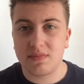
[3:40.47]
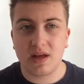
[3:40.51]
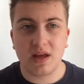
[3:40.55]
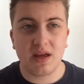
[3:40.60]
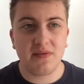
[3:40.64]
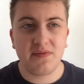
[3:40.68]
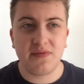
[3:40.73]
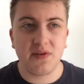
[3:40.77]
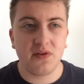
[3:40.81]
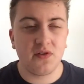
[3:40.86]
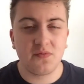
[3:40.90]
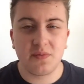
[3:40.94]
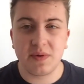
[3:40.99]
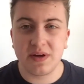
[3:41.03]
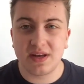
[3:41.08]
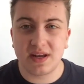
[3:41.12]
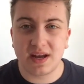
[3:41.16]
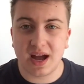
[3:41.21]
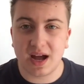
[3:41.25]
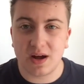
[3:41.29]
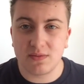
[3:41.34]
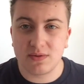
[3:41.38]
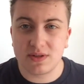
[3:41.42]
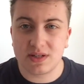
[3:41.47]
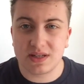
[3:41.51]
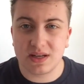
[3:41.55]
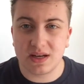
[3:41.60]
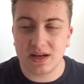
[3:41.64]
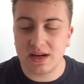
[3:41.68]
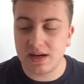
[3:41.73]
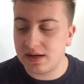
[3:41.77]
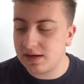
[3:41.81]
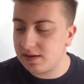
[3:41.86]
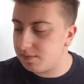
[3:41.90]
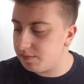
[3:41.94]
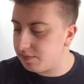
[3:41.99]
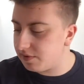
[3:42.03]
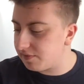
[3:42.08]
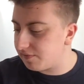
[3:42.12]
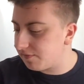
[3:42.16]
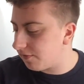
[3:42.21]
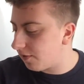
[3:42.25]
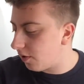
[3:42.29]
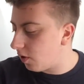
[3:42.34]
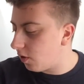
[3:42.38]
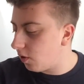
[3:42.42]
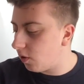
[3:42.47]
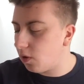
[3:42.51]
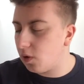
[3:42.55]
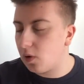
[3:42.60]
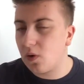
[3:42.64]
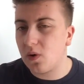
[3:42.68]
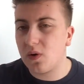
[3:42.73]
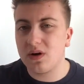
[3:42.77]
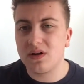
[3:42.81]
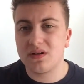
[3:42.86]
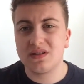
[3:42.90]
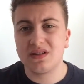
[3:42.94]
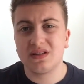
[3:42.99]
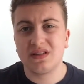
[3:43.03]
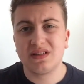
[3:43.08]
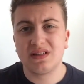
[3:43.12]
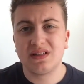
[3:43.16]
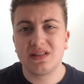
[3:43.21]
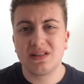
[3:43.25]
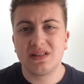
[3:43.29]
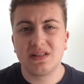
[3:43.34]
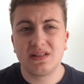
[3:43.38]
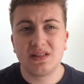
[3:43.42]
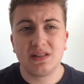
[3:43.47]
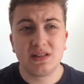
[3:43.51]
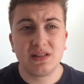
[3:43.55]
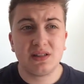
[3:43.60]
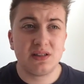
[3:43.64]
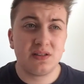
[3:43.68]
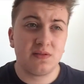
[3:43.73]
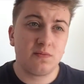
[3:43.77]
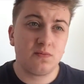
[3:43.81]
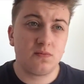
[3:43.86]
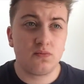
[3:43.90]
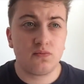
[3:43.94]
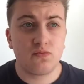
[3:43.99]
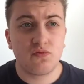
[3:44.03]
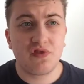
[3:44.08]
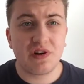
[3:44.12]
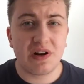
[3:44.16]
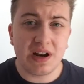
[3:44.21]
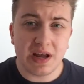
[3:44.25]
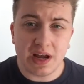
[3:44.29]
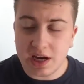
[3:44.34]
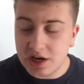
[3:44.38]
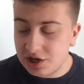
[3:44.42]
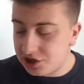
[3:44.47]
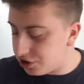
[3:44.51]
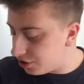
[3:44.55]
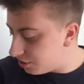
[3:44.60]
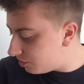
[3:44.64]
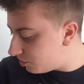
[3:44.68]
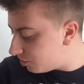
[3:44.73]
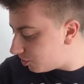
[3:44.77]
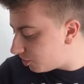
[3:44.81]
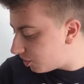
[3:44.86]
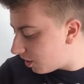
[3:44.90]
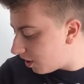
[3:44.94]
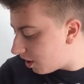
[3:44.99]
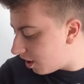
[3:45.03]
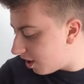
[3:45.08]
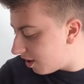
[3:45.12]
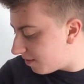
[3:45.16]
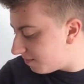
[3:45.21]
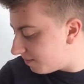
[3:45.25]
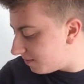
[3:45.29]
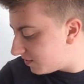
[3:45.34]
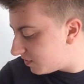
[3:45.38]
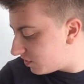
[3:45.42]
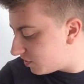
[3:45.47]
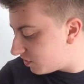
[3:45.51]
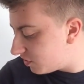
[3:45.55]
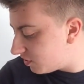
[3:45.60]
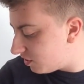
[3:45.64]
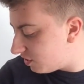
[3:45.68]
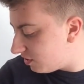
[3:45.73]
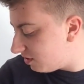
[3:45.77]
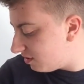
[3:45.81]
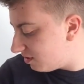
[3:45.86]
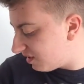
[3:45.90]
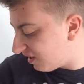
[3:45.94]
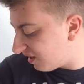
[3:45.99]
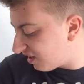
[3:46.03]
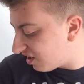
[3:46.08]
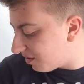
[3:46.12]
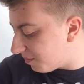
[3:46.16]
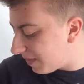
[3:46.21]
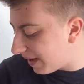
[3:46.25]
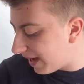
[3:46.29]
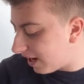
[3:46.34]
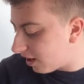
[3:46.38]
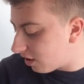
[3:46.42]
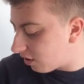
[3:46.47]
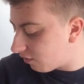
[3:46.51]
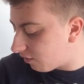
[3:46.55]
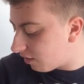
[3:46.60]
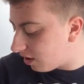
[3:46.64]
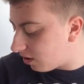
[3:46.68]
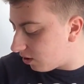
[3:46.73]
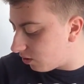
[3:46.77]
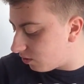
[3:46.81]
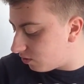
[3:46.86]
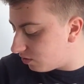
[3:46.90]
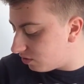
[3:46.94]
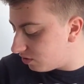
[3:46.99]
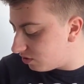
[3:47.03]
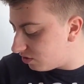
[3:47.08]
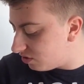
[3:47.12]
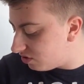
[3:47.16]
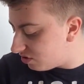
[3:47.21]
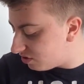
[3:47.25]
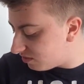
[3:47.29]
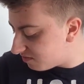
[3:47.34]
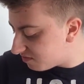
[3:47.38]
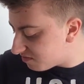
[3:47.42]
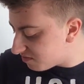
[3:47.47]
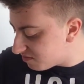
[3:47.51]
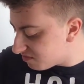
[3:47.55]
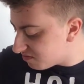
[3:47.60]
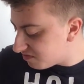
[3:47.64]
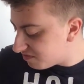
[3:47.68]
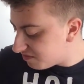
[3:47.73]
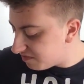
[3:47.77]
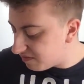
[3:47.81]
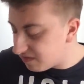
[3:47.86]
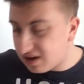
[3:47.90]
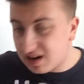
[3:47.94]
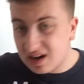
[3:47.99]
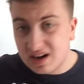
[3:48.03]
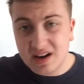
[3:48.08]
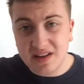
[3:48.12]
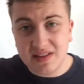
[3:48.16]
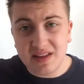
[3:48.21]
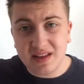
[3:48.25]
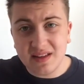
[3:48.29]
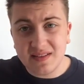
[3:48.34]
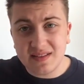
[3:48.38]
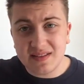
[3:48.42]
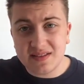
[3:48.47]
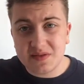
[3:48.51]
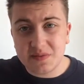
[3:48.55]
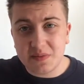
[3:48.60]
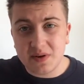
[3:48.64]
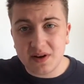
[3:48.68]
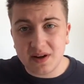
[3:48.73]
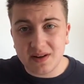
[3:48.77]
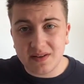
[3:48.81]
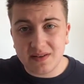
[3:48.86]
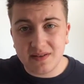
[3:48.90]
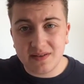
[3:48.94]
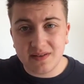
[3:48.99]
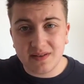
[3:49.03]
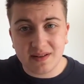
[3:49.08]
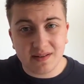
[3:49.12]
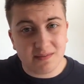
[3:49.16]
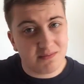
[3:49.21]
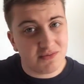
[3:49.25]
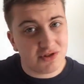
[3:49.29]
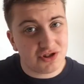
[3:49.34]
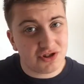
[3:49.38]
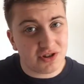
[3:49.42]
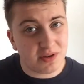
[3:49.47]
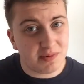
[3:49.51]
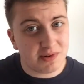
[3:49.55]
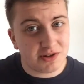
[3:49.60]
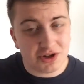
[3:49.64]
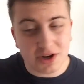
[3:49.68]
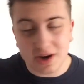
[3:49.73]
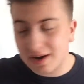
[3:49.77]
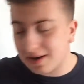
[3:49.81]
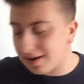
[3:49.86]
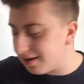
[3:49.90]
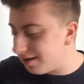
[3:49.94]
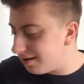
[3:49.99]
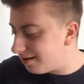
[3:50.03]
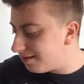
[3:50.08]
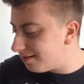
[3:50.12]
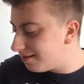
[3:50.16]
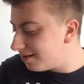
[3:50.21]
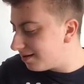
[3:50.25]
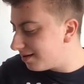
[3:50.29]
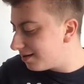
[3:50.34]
if you've been counselling before, relationships, like your background, and I think that's about it. I'm just double checking.